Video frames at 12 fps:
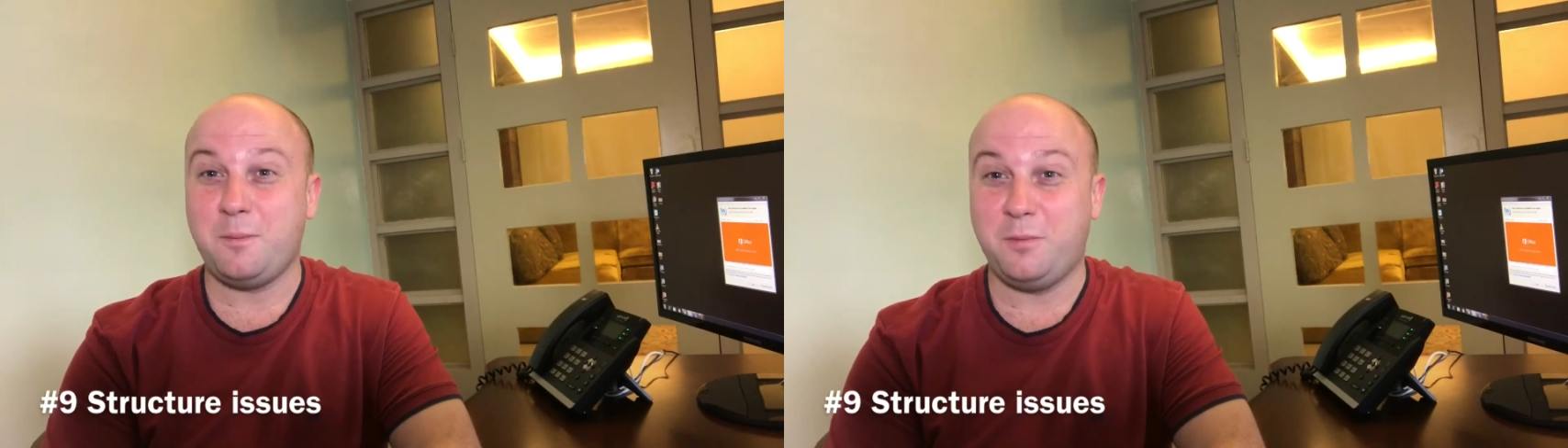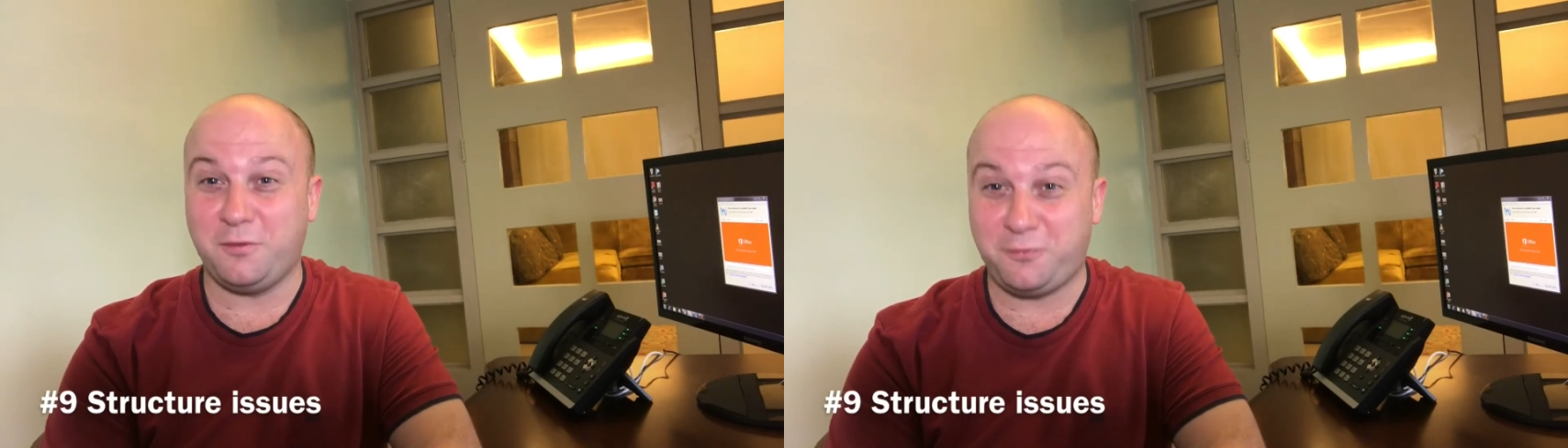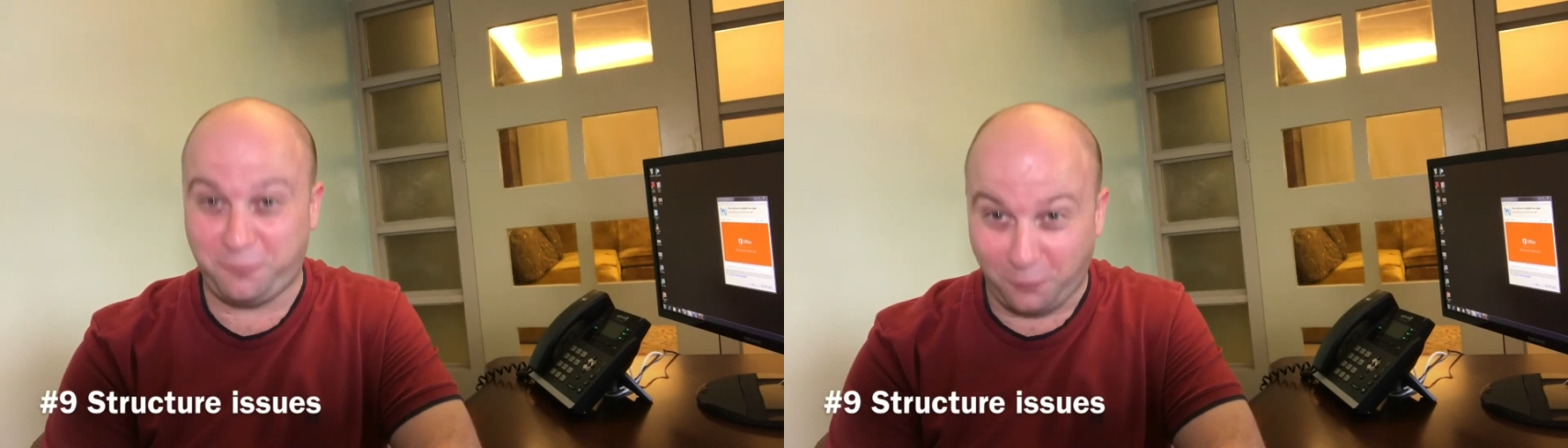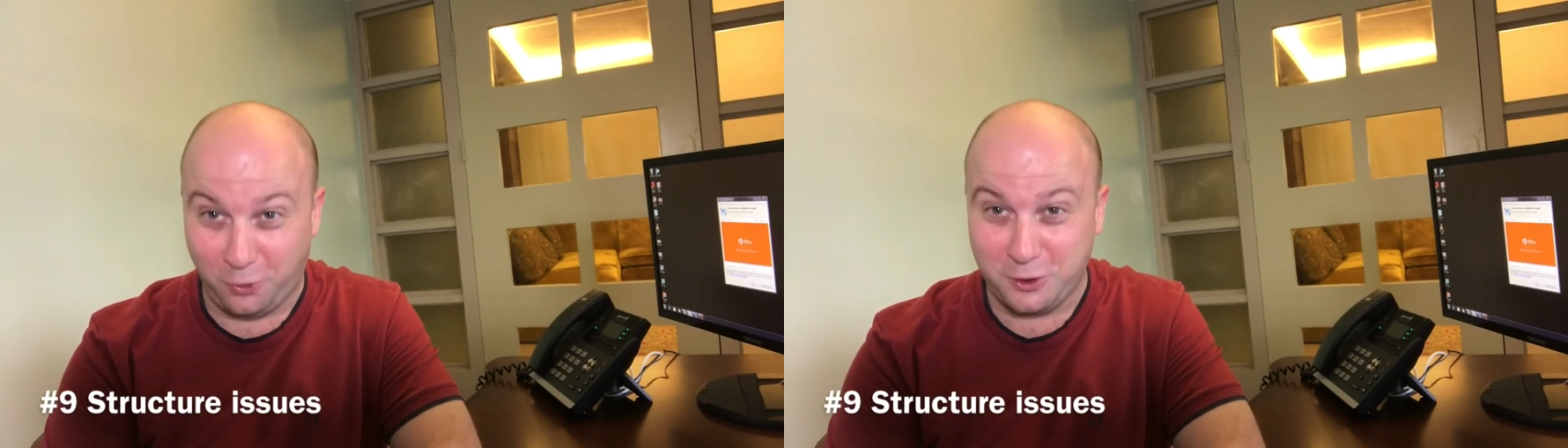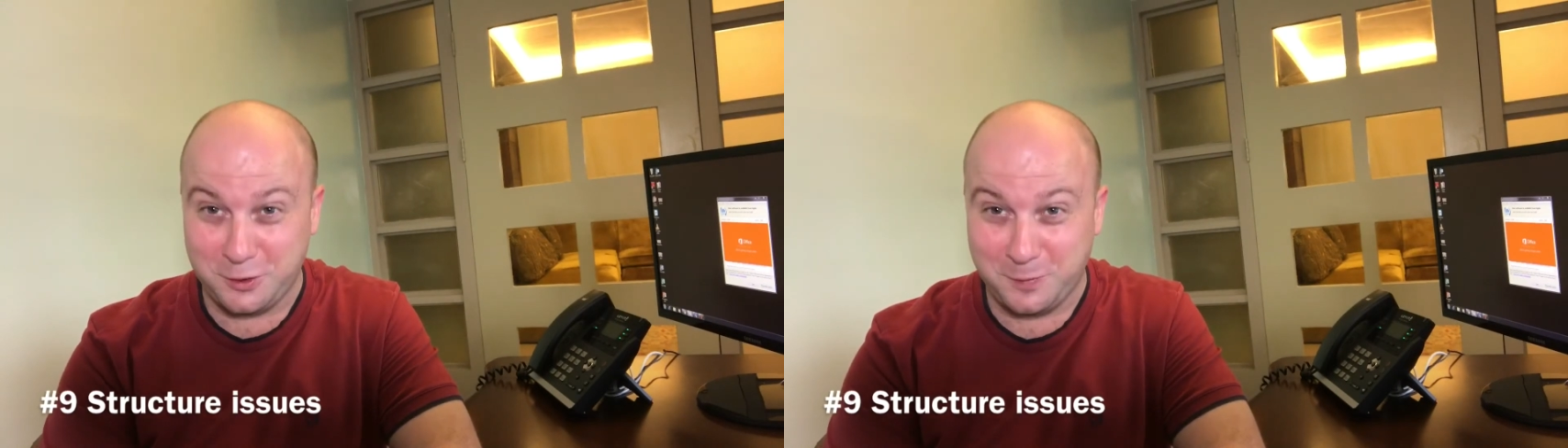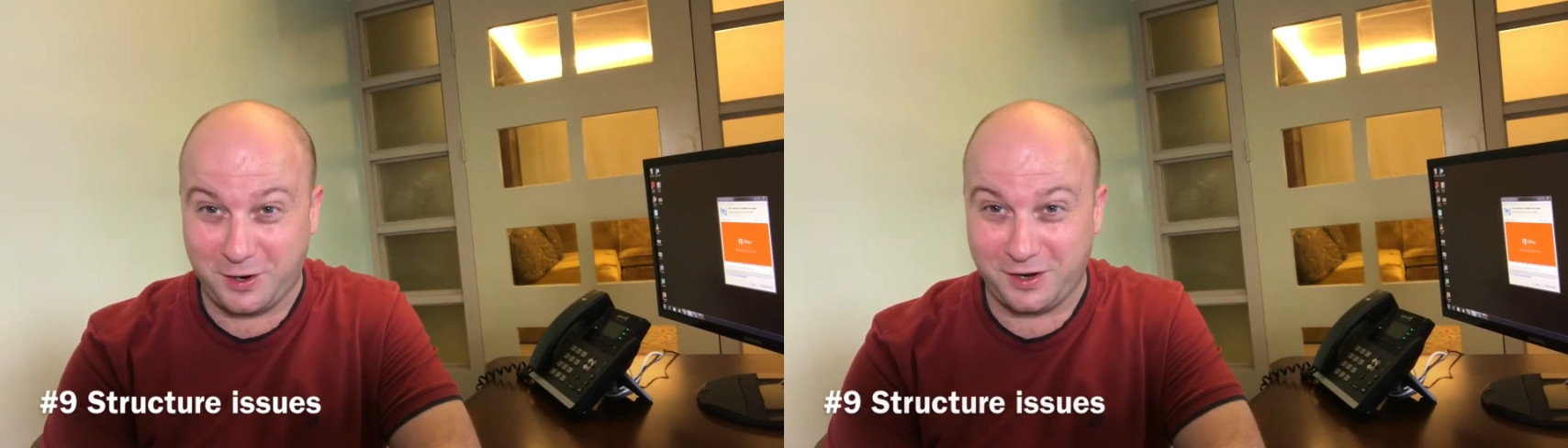before
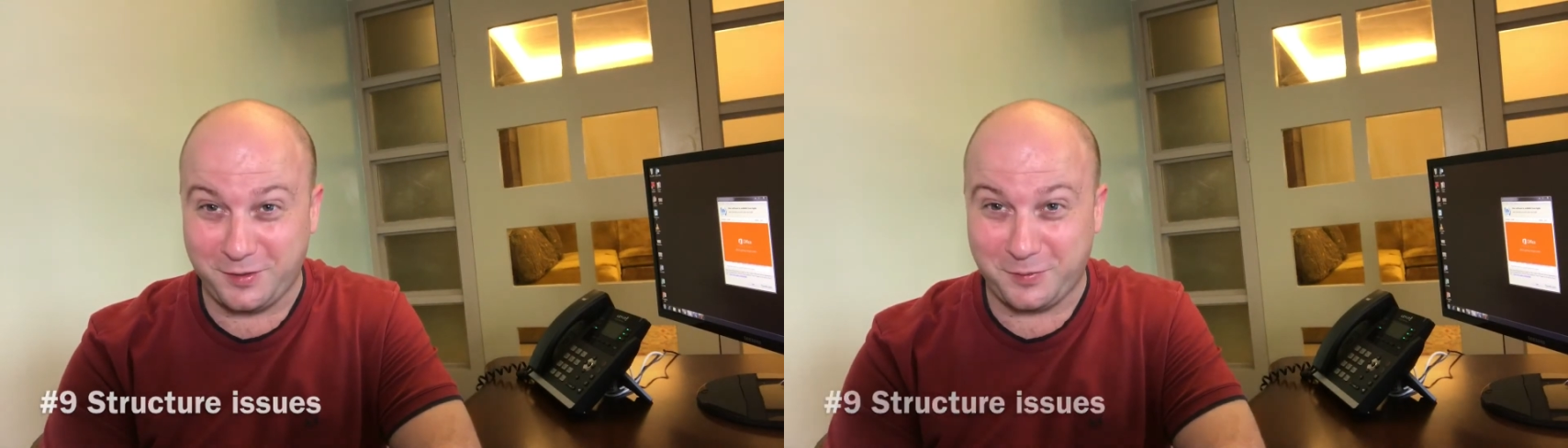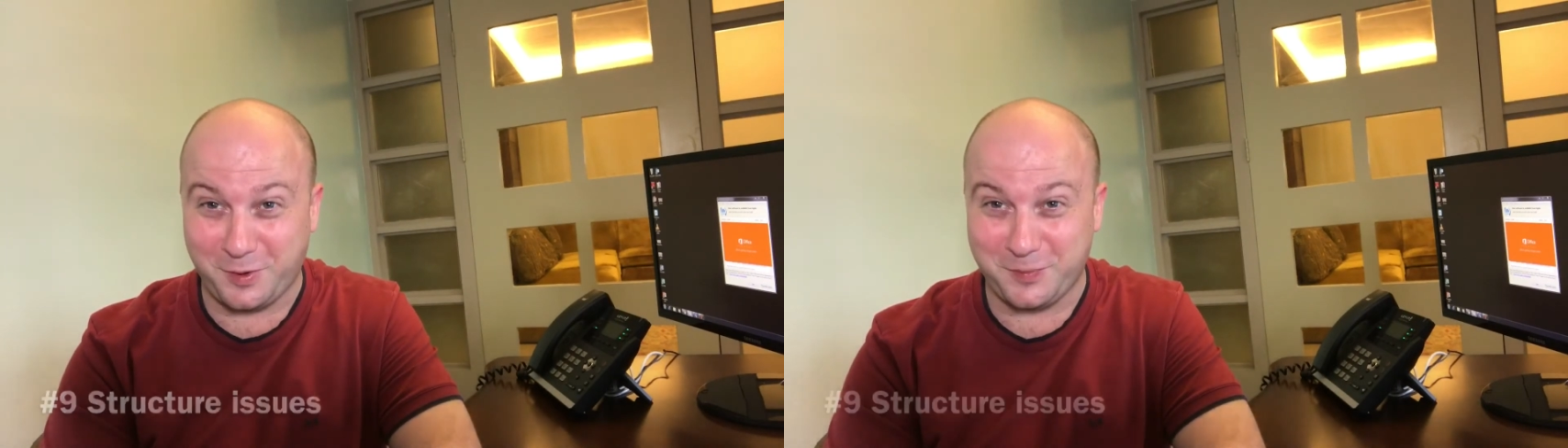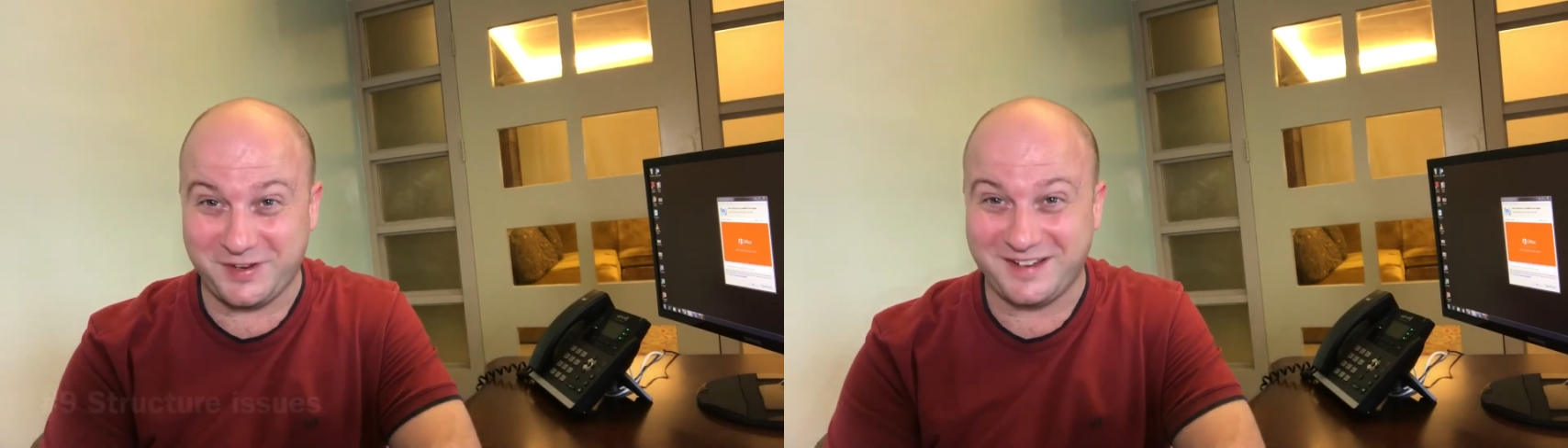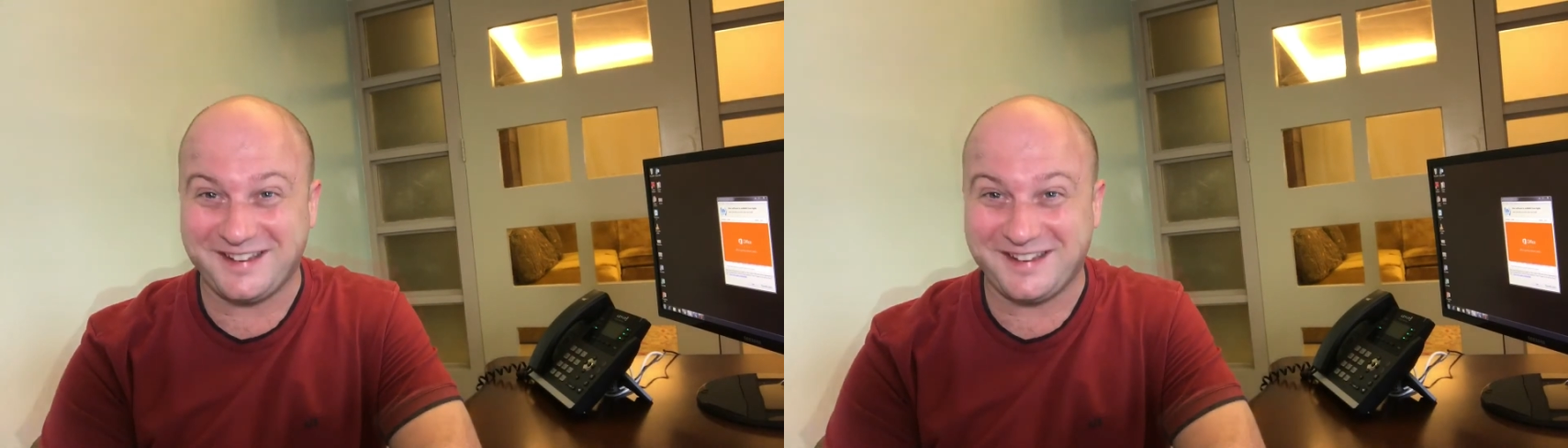you buy the property.